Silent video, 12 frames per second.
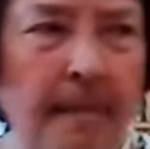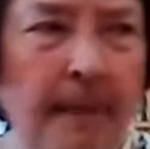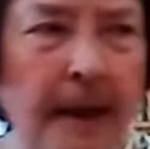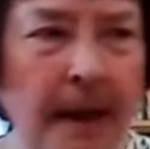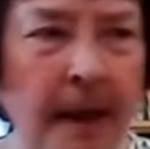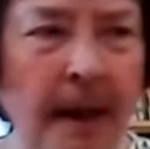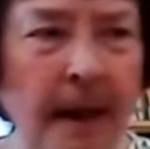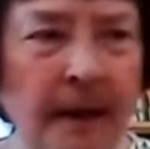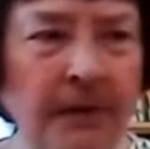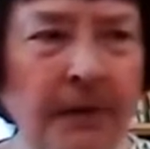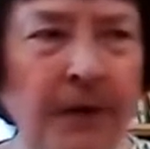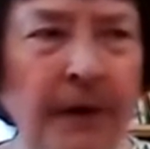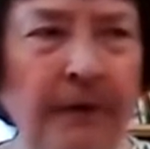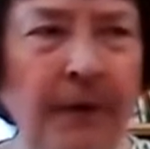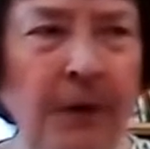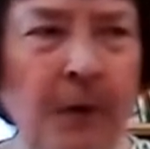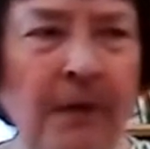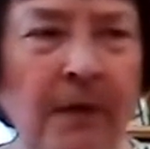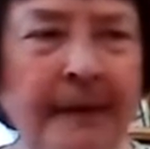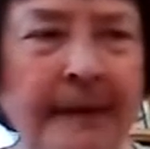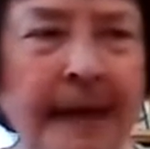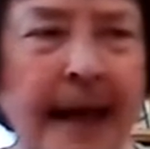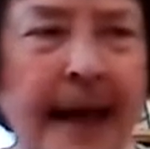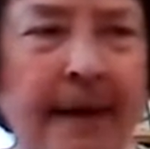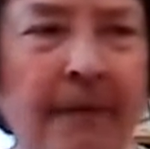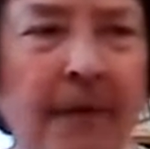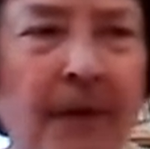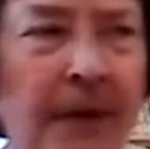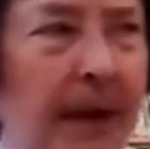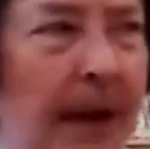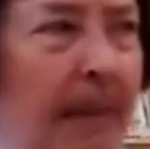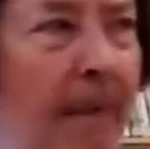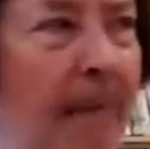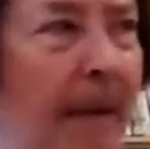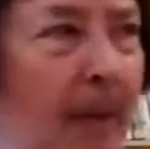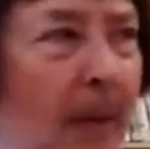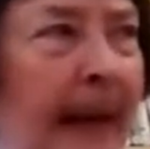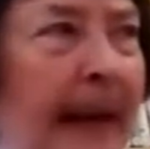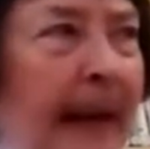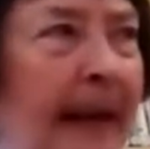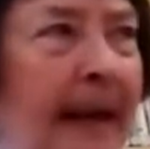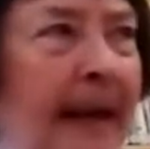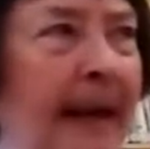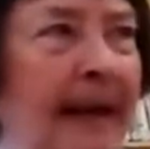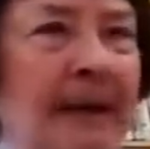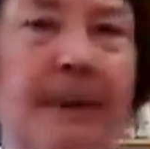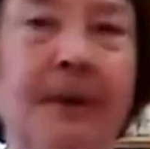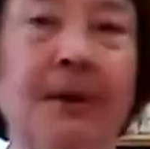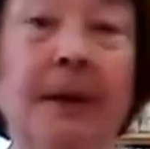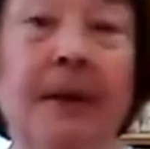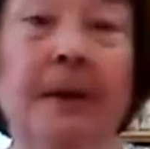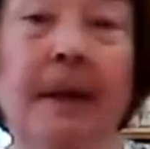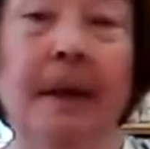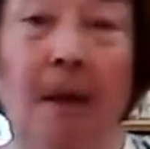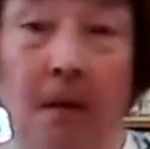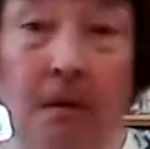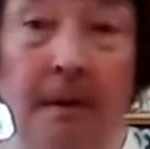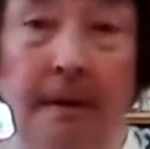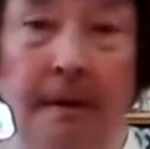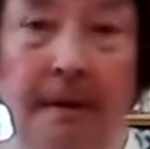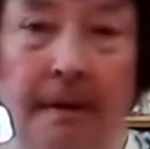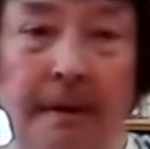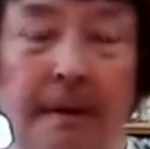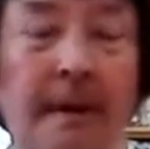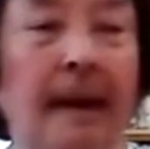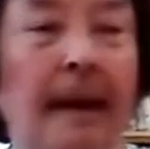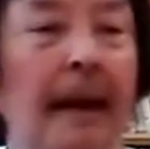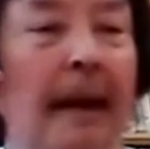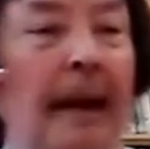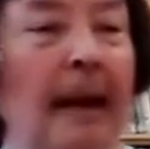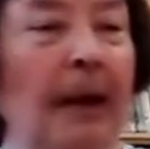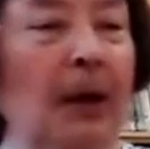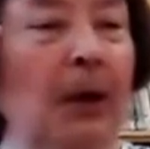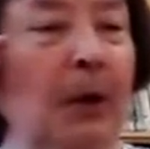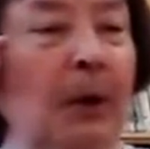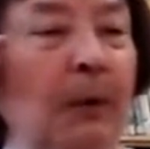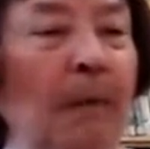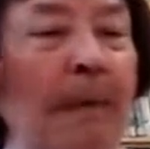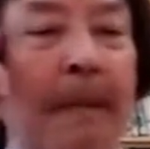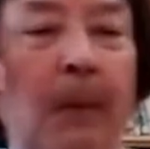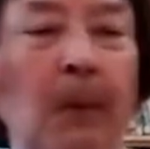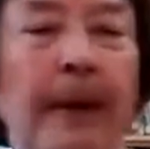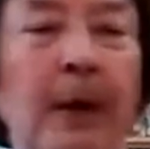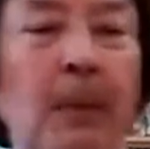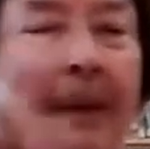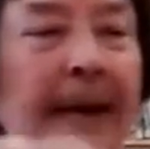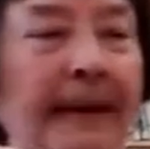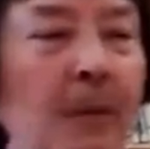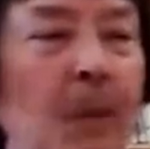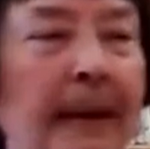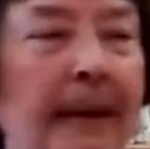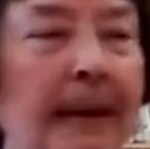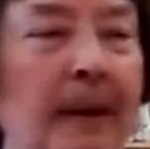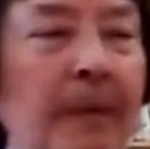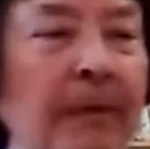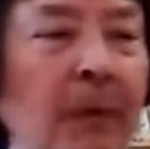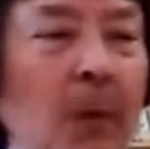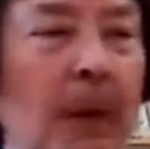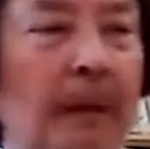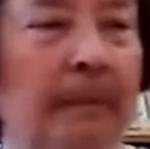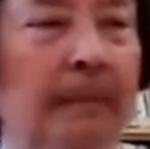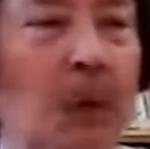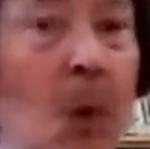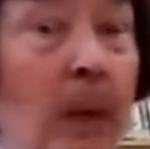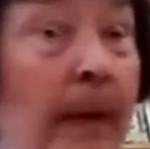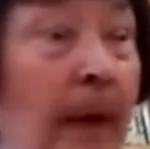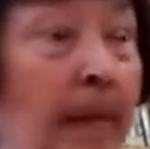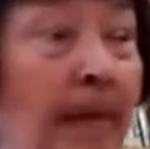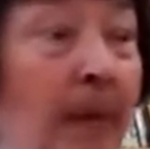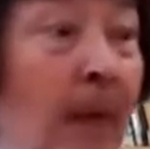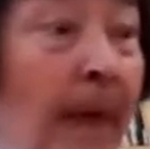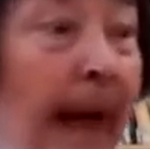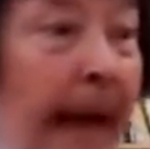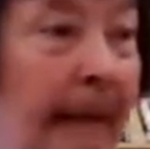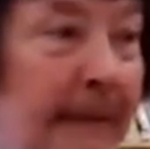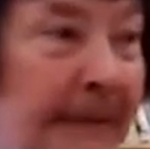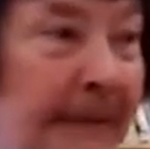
because very few of us have the type of memory, especially as you get older. You can remember where you planted what the year before or the year before that,